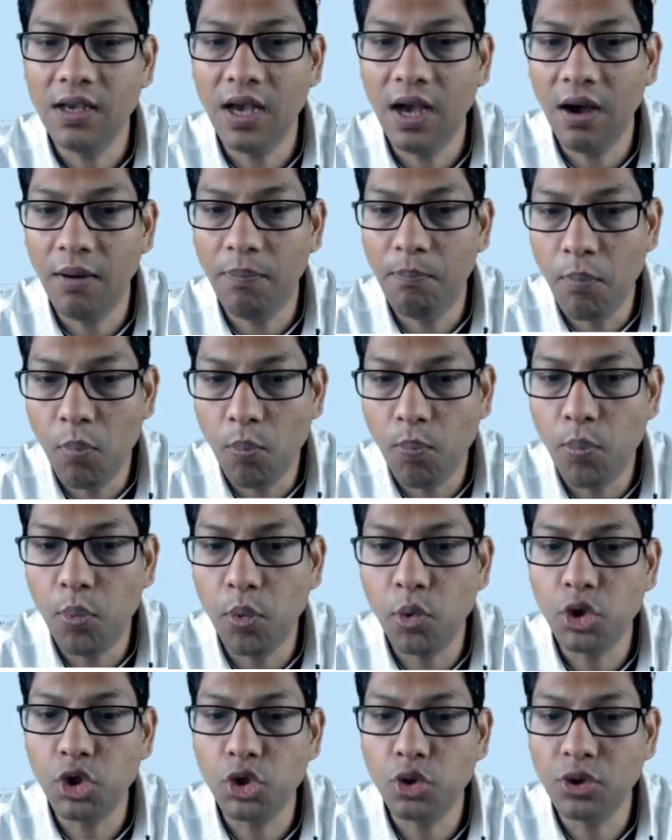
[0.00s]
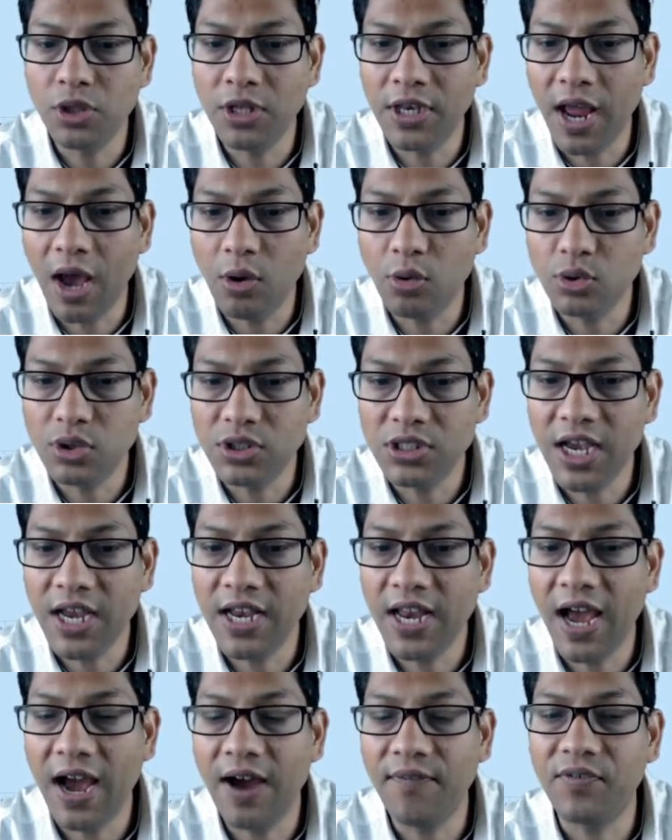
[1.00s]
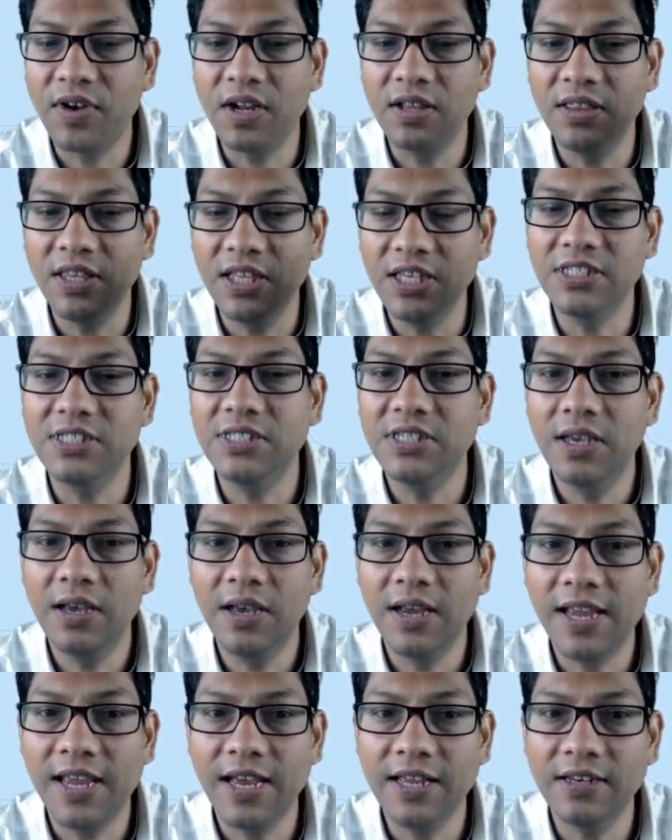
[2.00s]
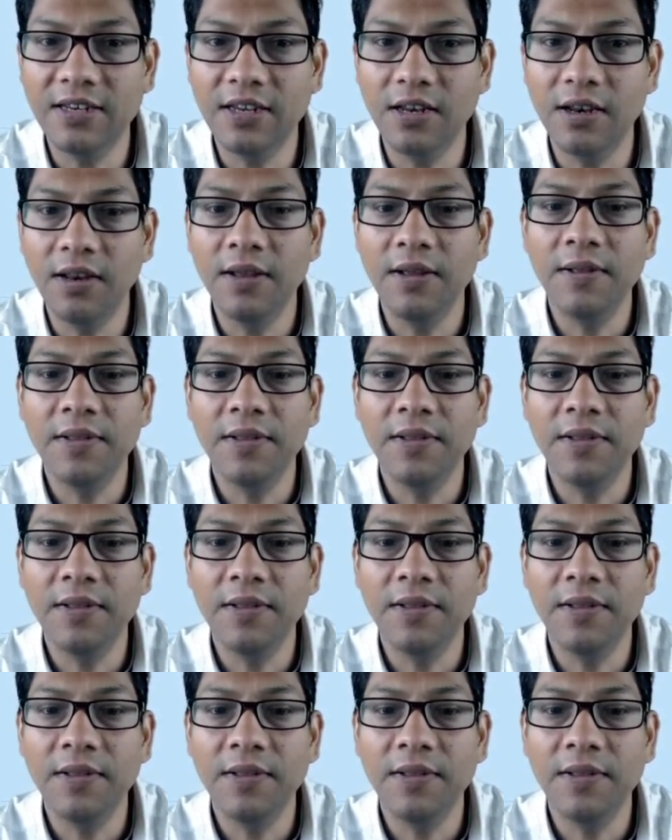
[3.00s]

a push to the downside after this candle.